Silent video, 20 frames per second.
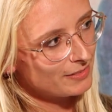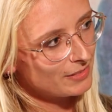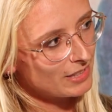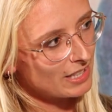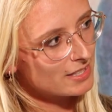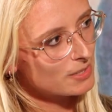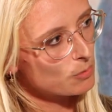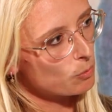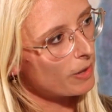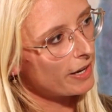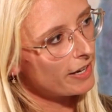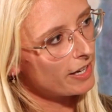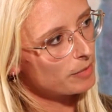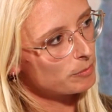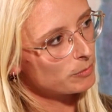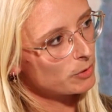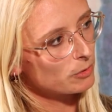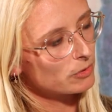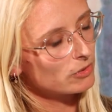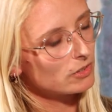That's why
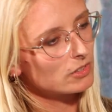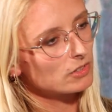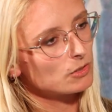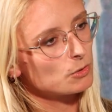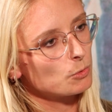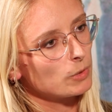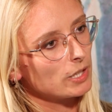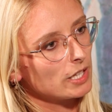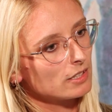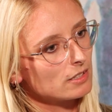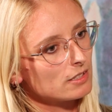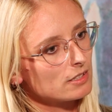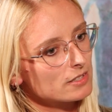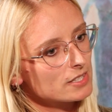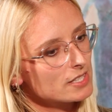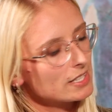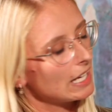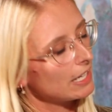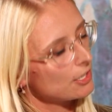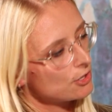I'm not doing the
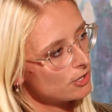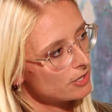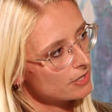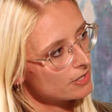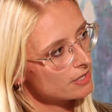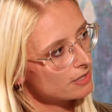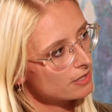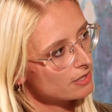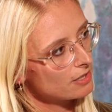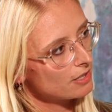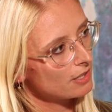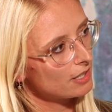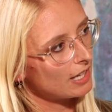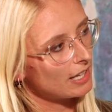sketches.